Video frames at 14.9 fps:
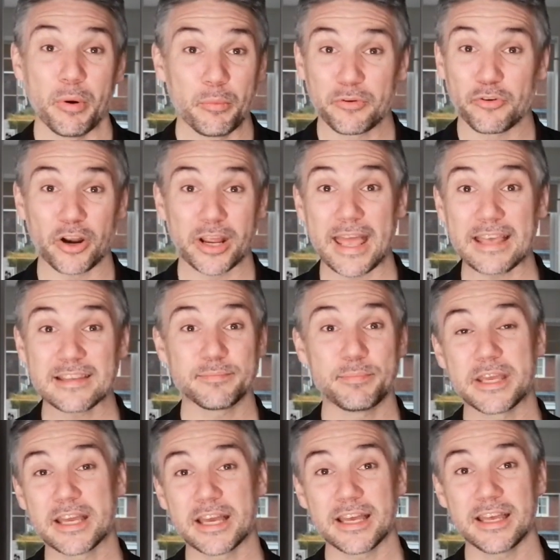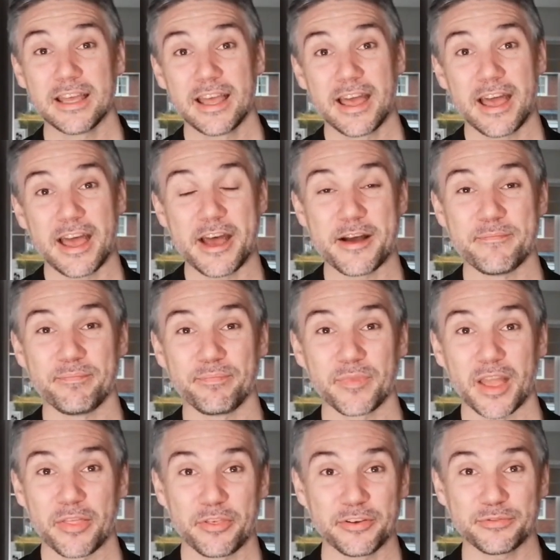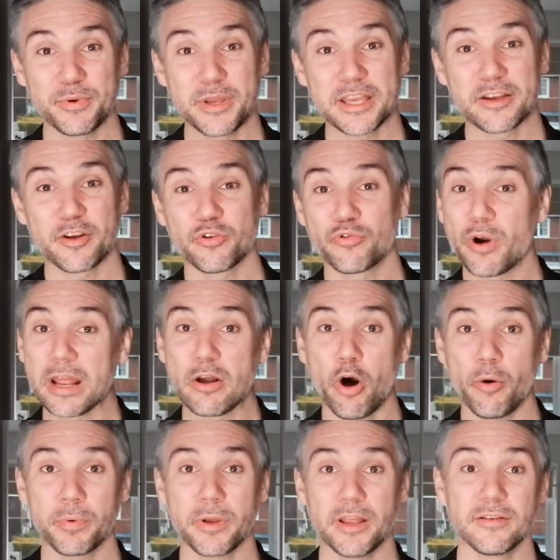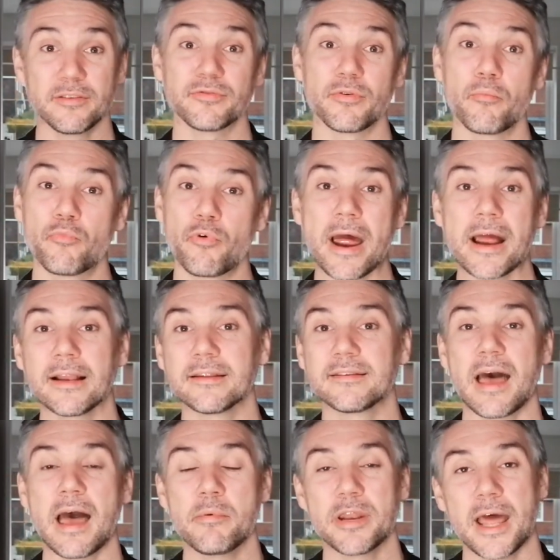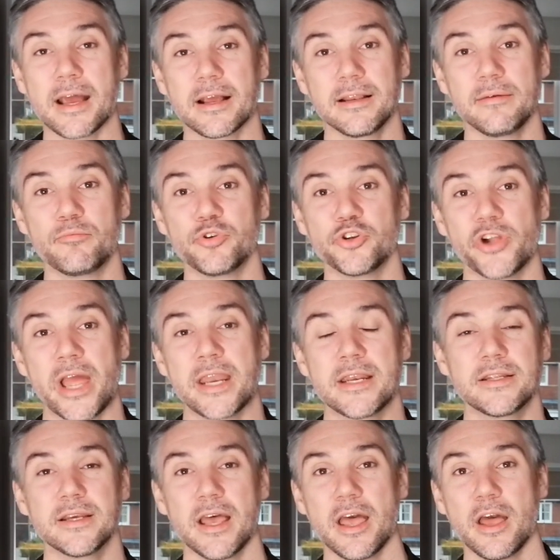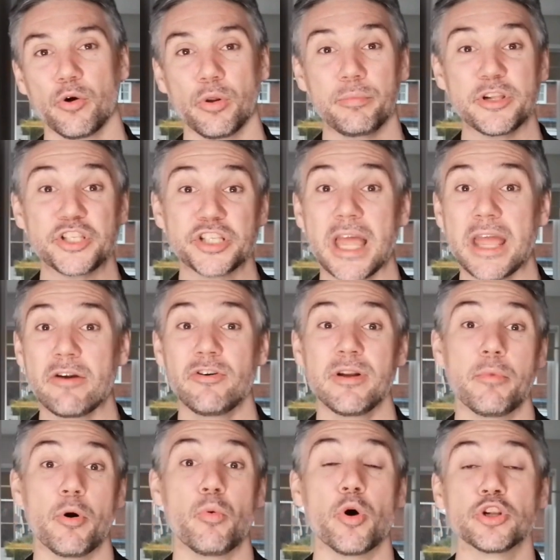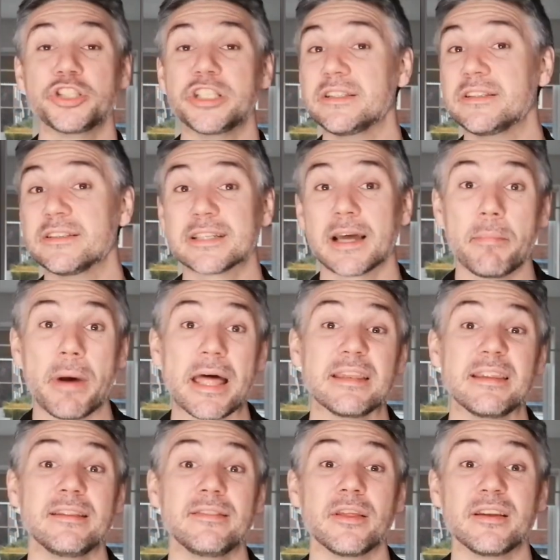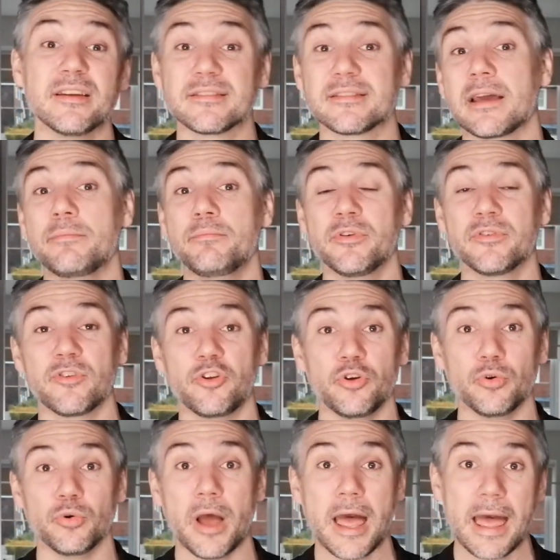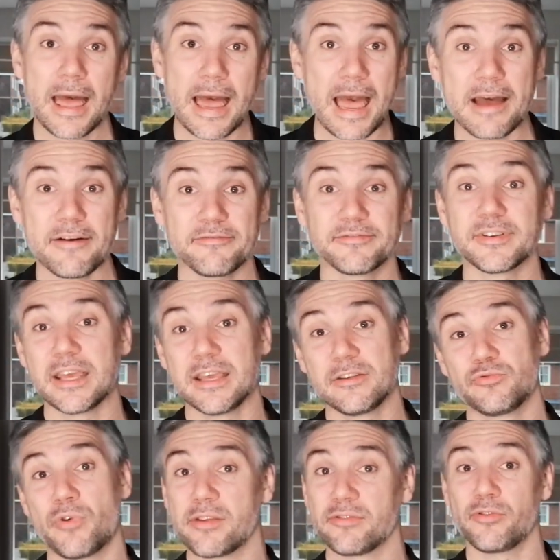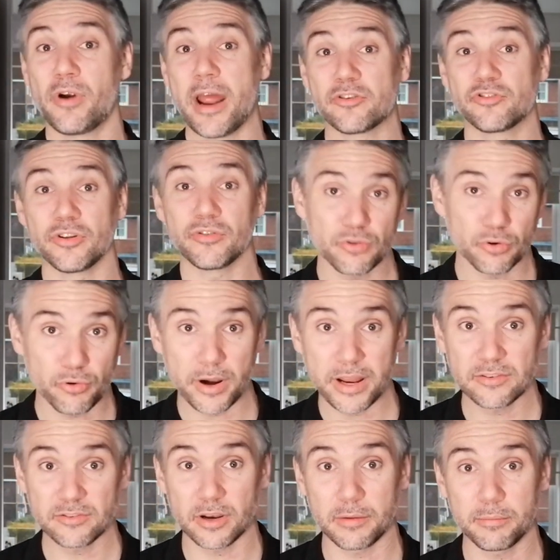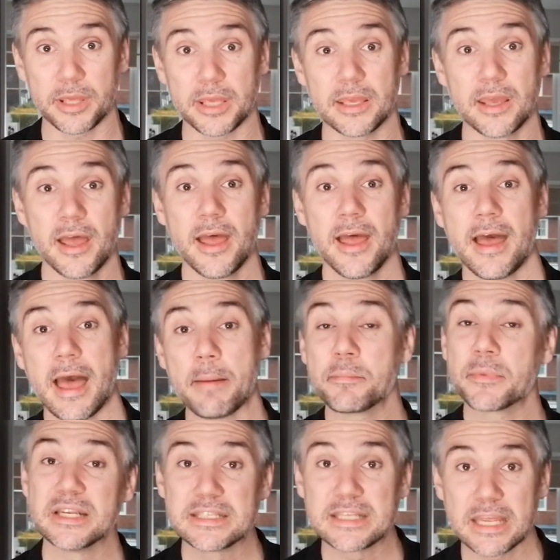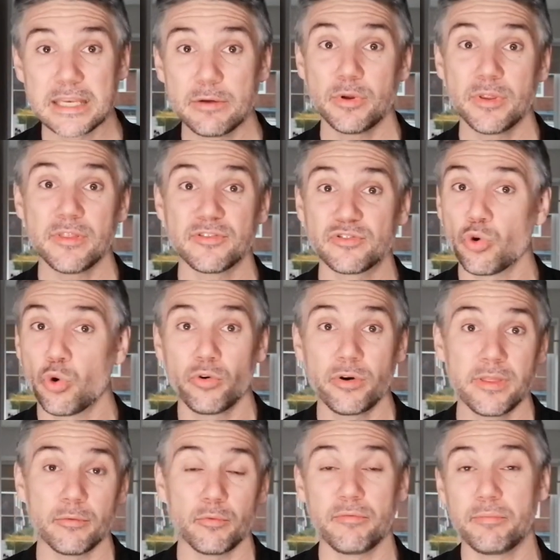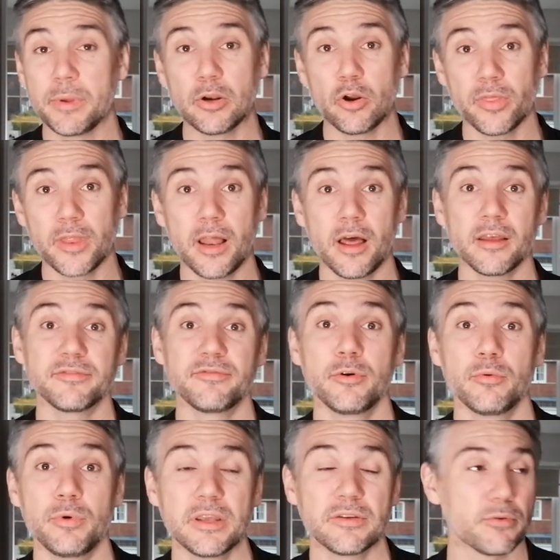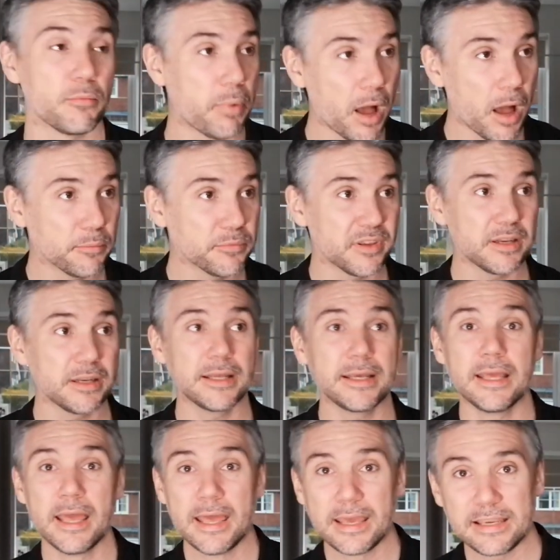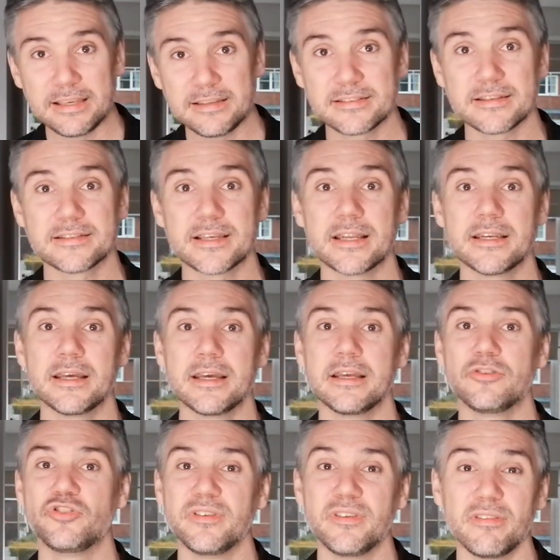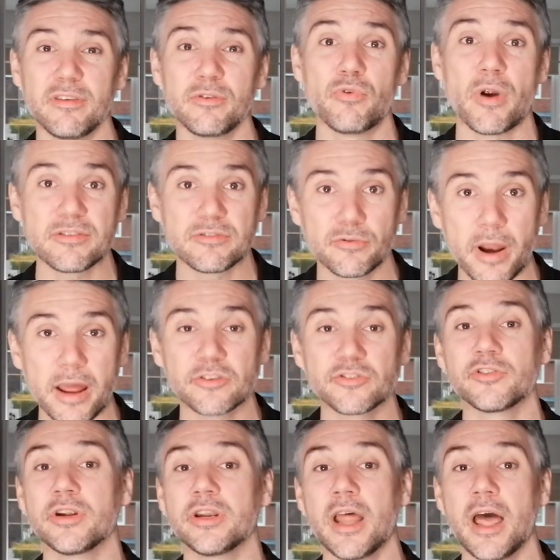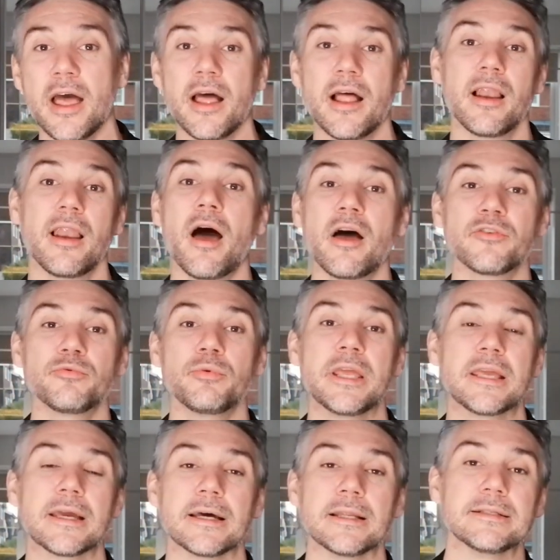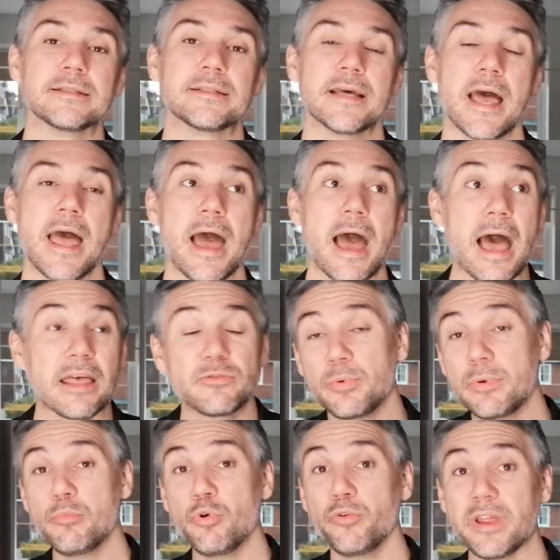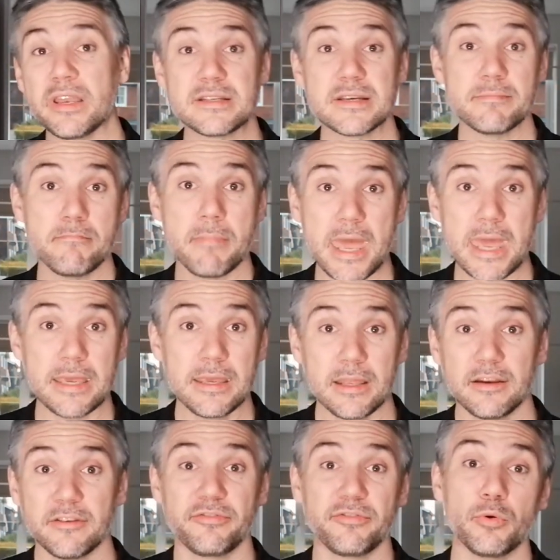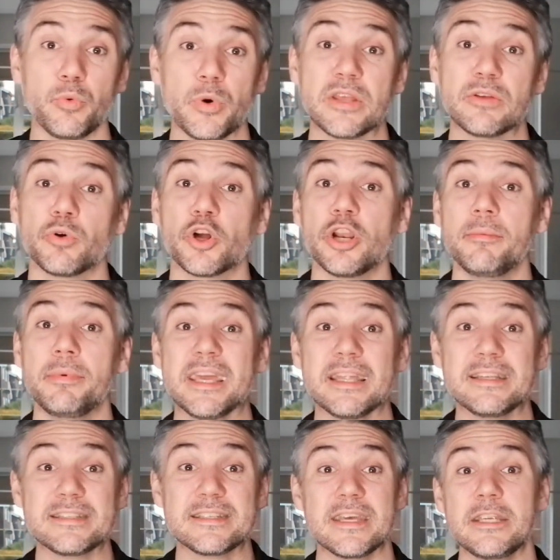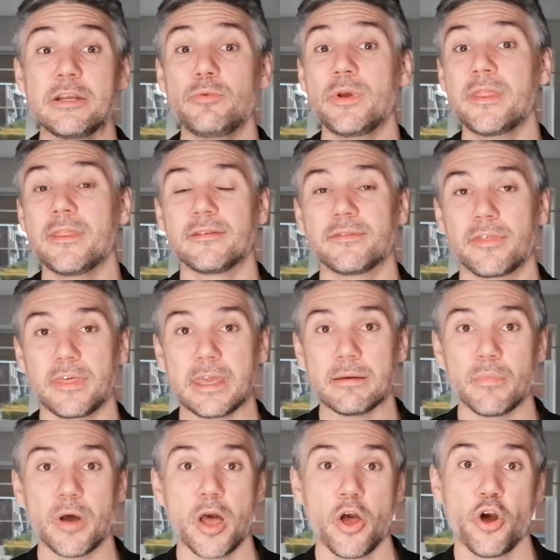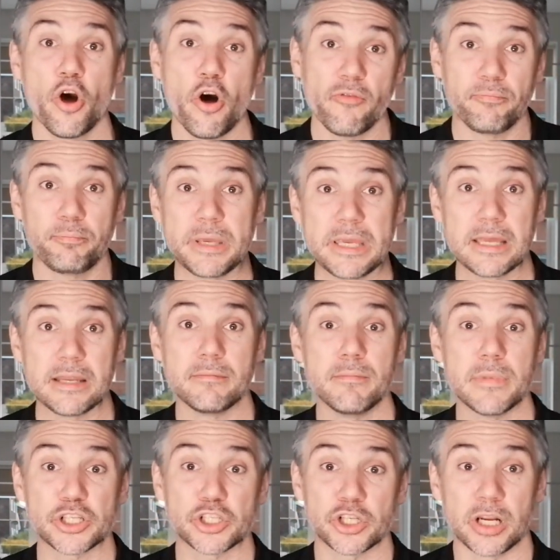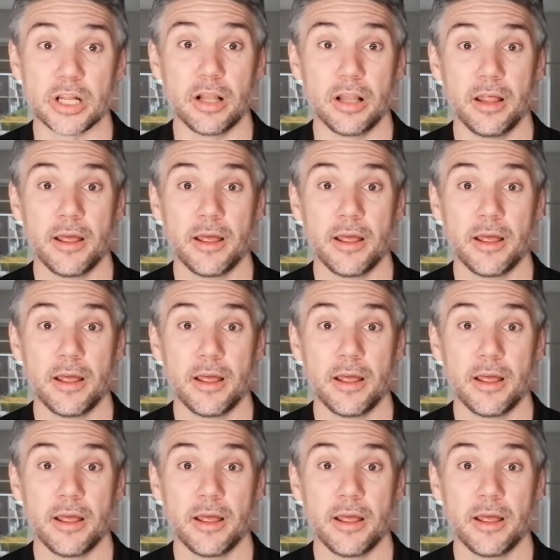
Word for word: we've got a guest speaker um, this week, Craig Hopkins from Brackla Tabernacle in Bridgend will be sharing about what Jesus commanded the disciples to do after his resurrection. So Craig's going to be um, continuing the story that we've been on the last few weeks from Palm Sunday, Easter Sunday, Jesus' resurrection last week. And as we move into May in a few weeks, we're going to be continuing this theme of being missional